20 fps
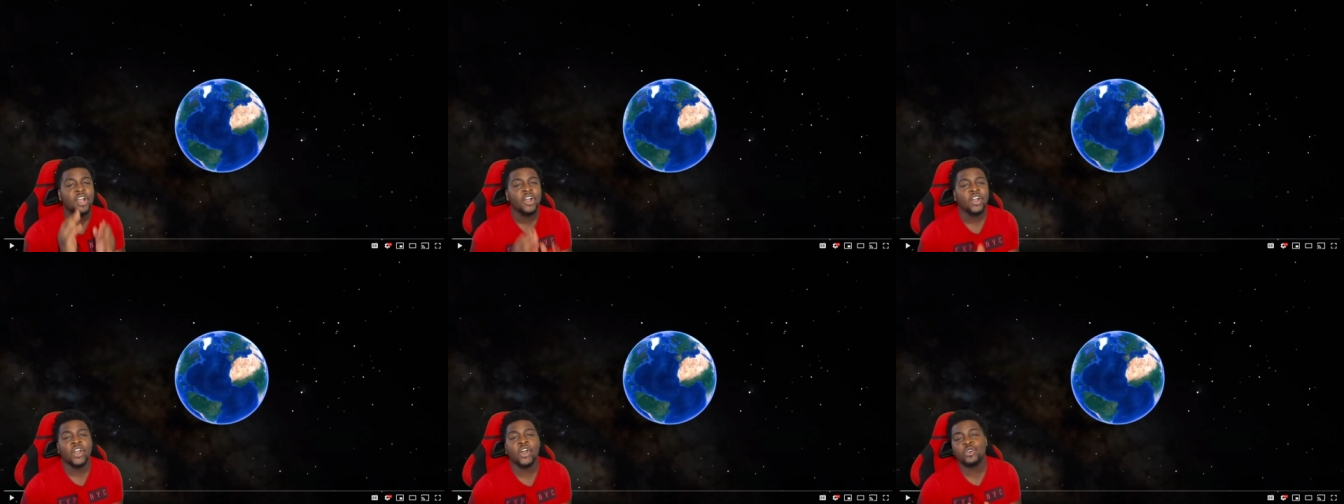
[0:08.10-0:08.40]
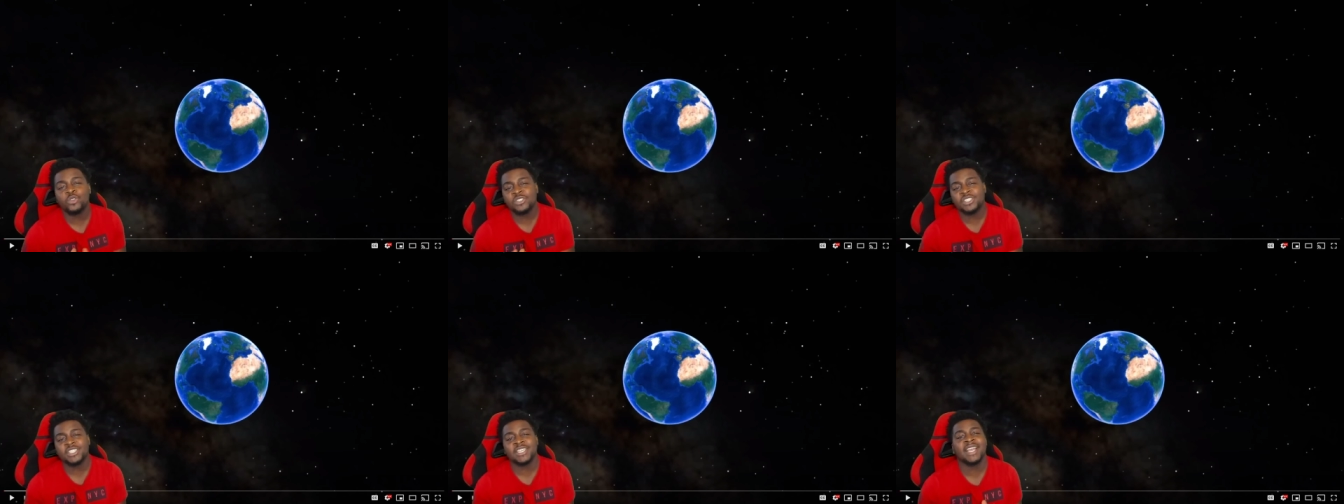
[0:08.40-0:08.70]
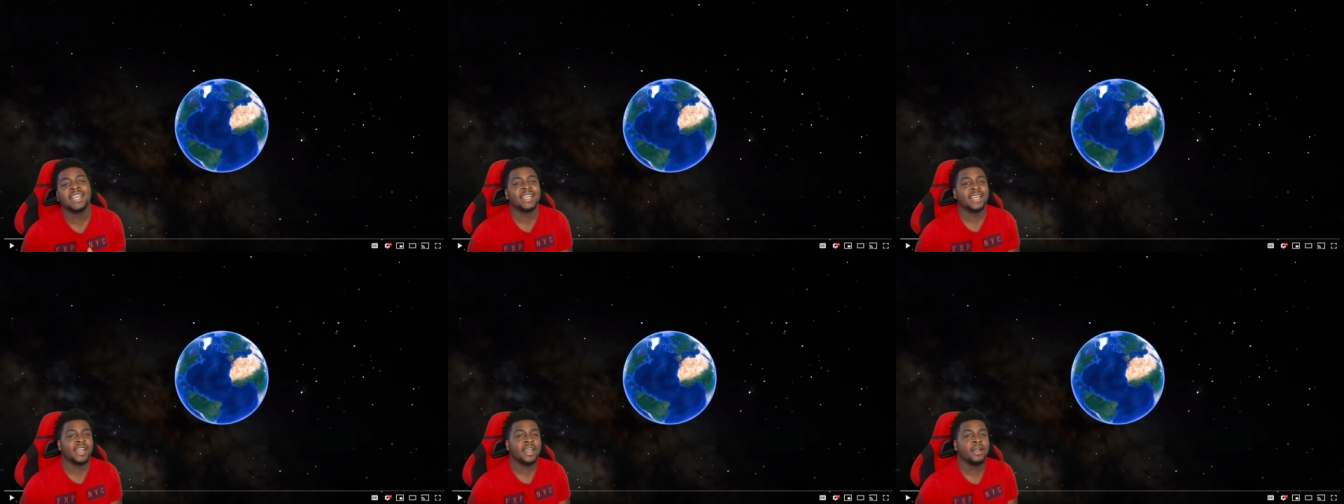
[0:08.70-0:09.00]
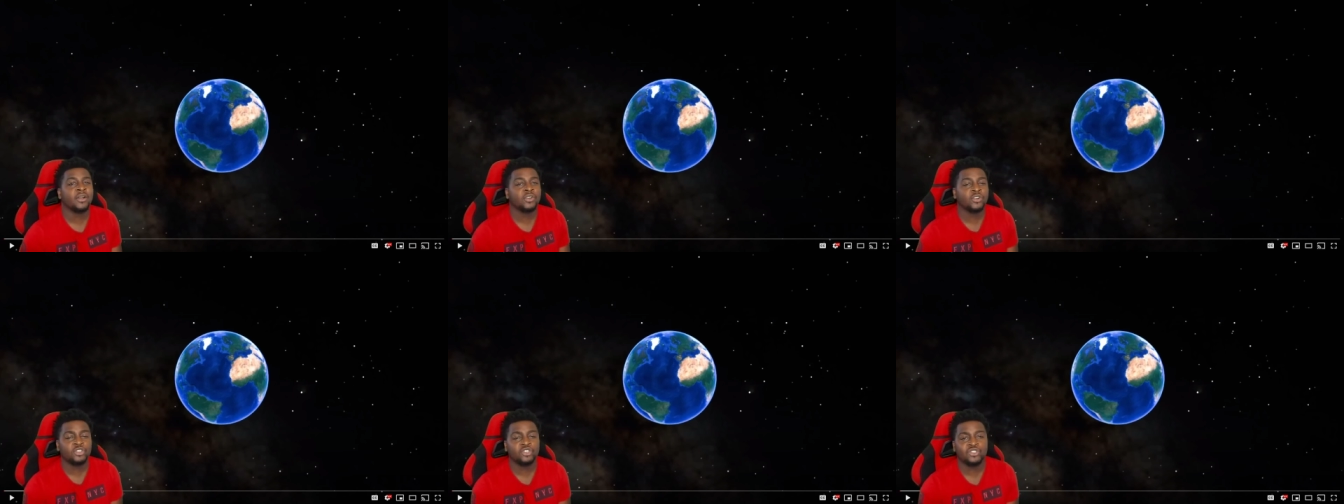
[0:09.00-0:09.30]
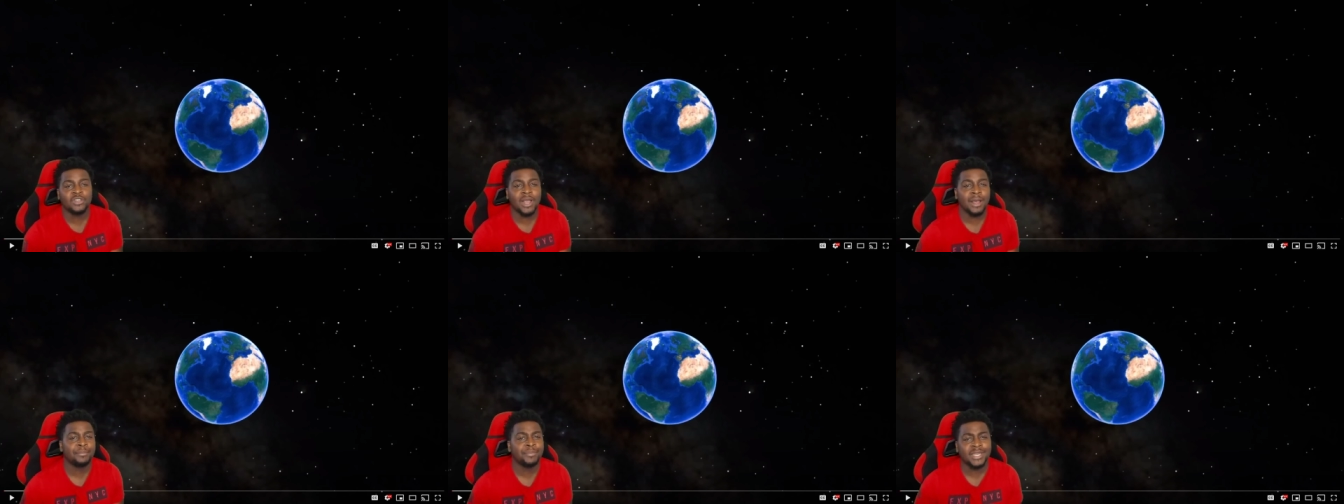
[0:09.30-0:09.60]
Go check it out. Go
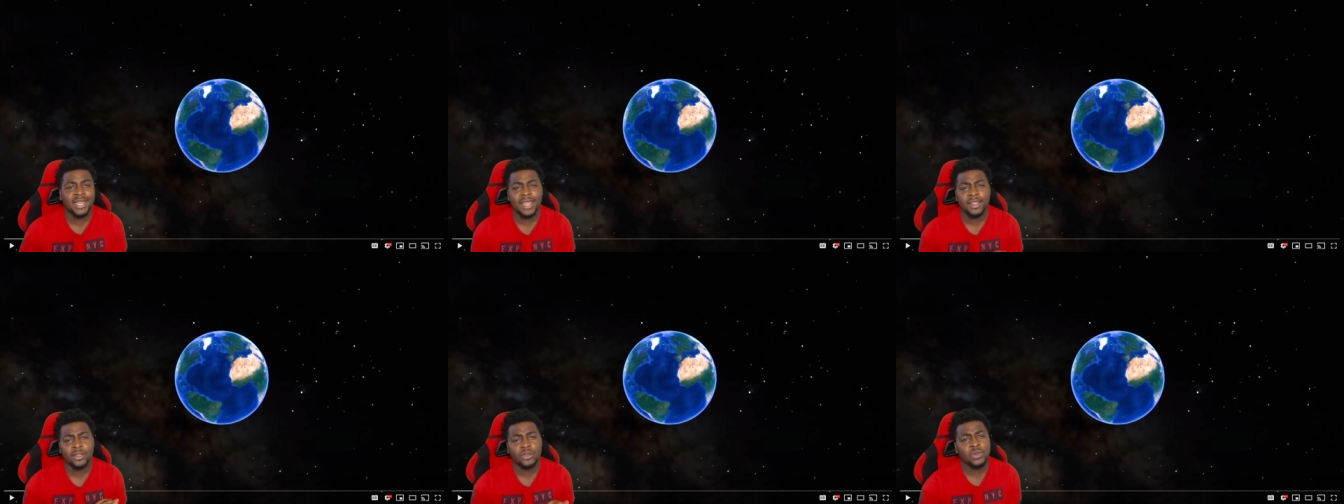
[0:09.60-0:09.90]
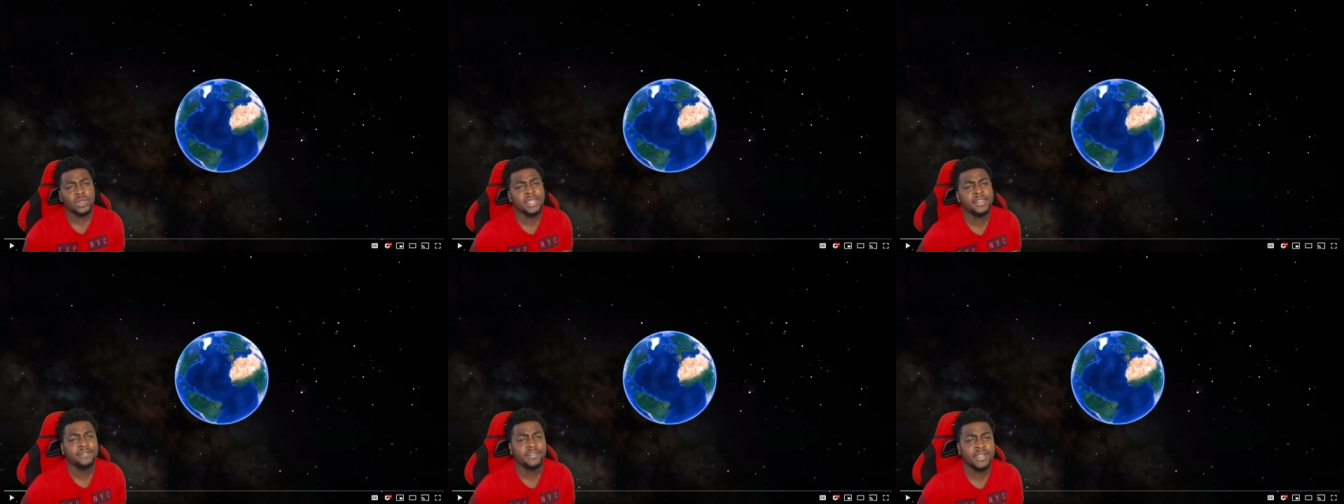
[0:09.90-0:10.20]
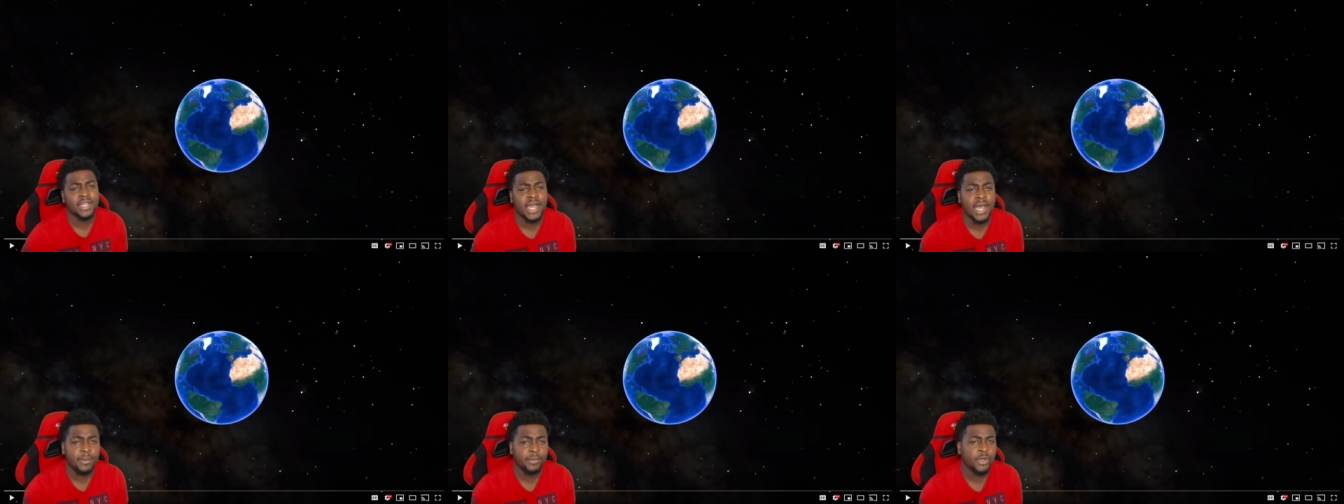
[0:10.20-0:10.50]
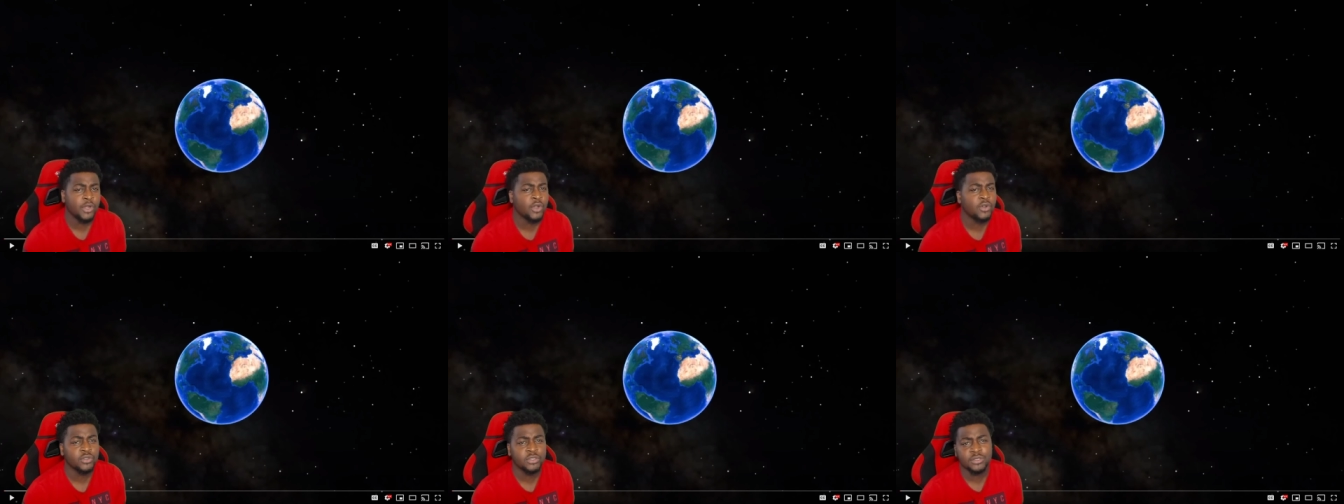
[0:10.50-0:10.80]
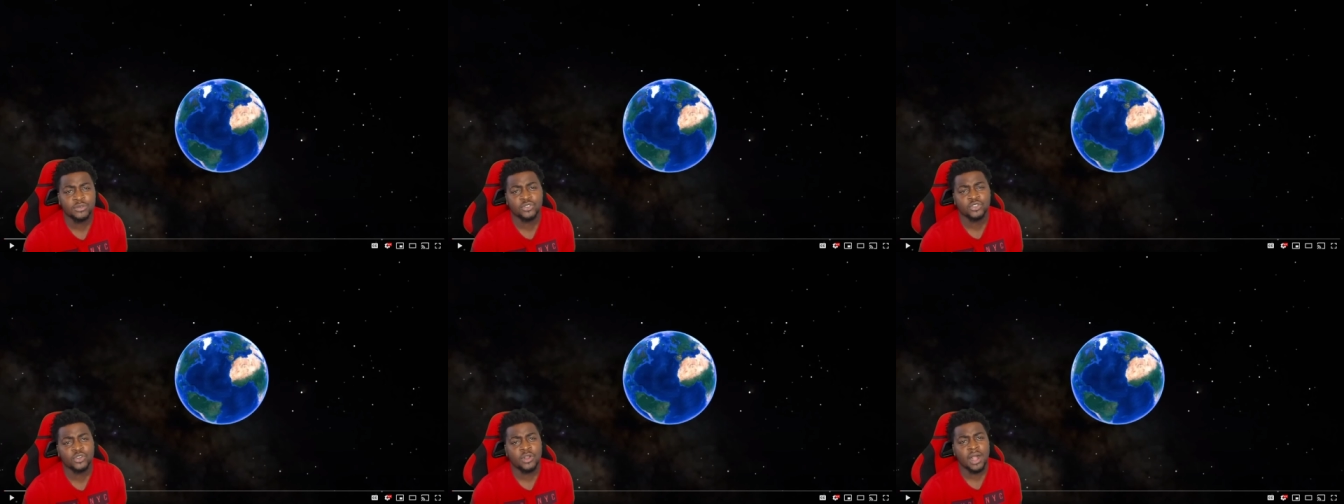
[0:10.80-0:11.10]
drop a like, go leave a comment, go
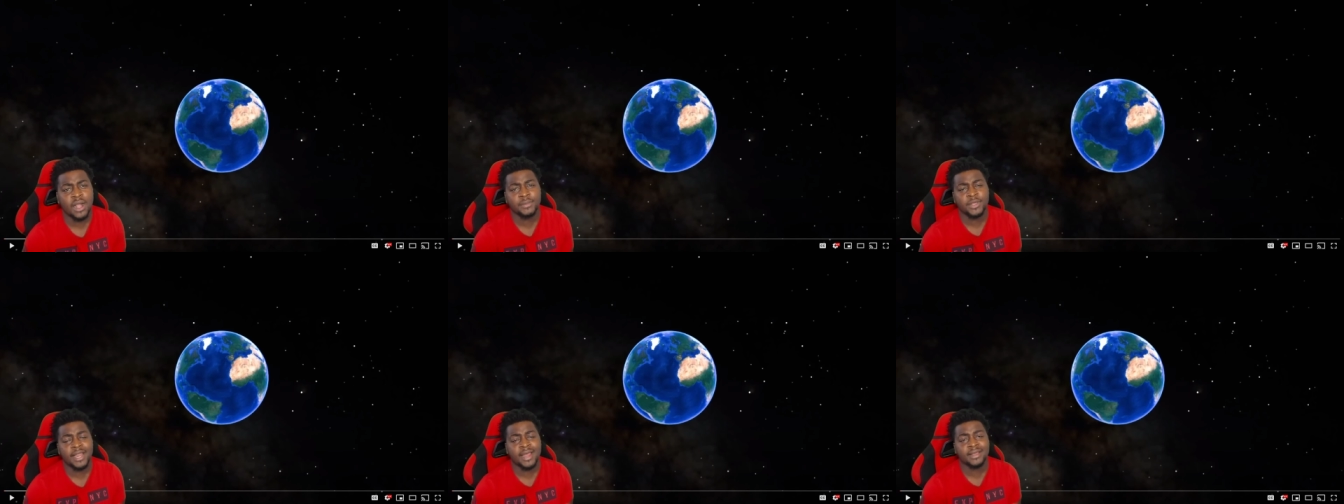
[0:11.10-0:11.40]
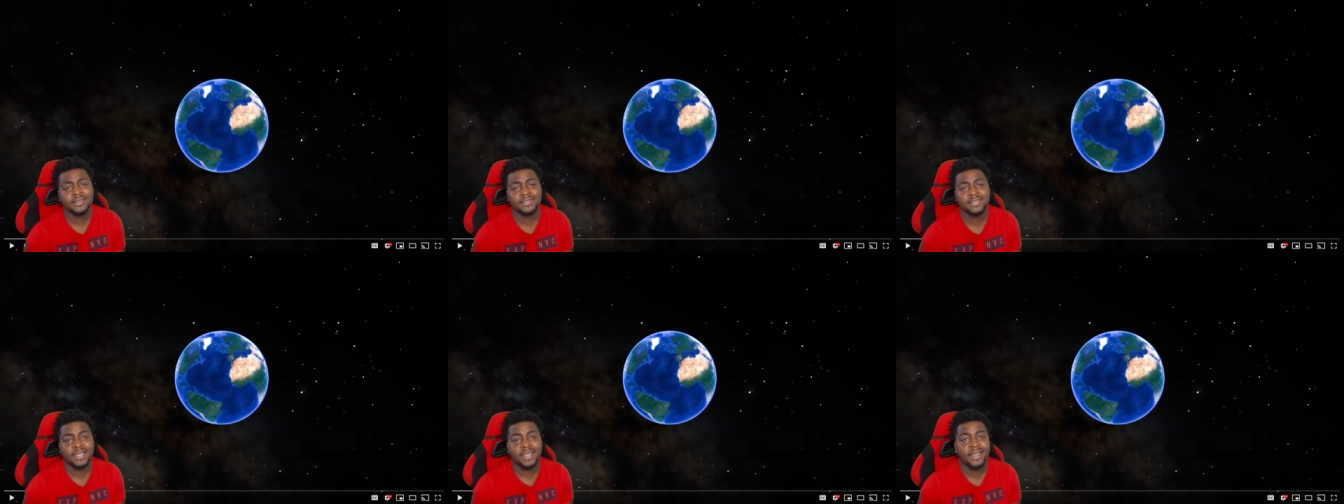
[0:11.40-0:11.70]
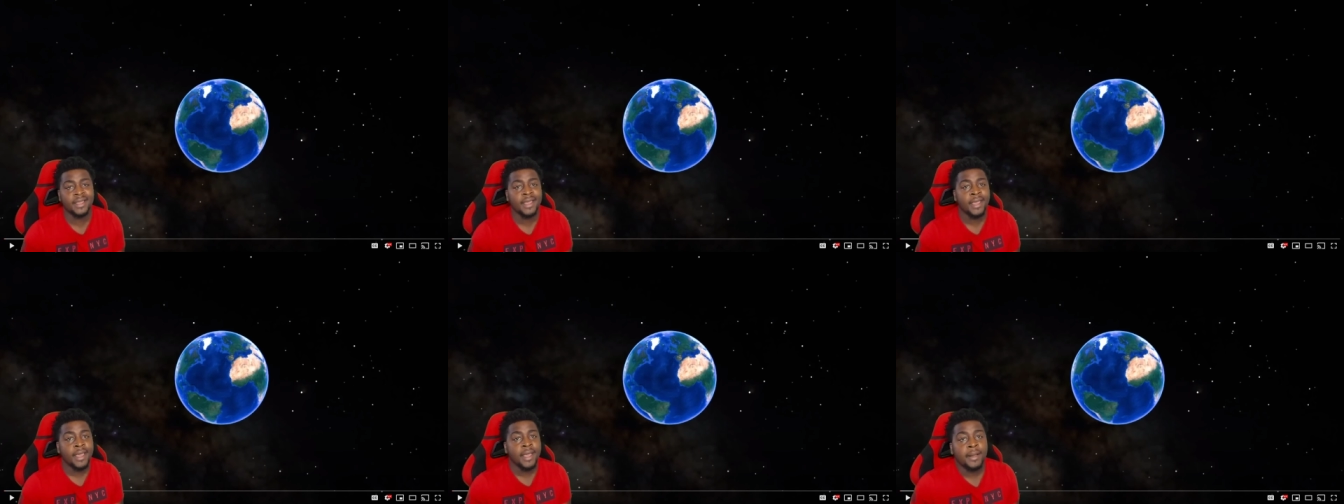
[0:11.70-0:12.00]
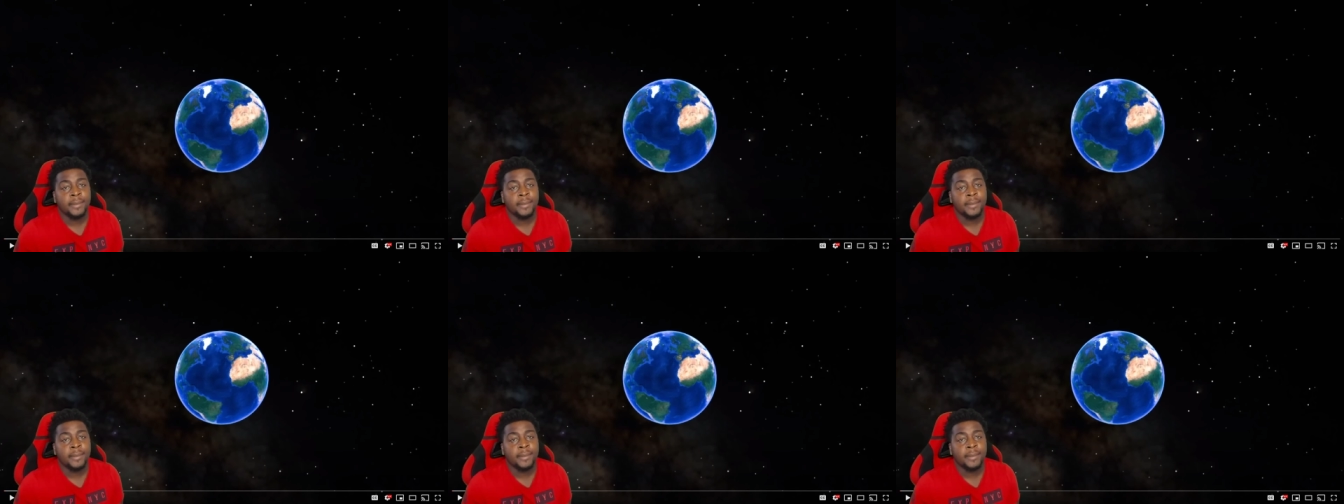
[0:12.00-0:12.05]
subscribe, you know what I'm saying?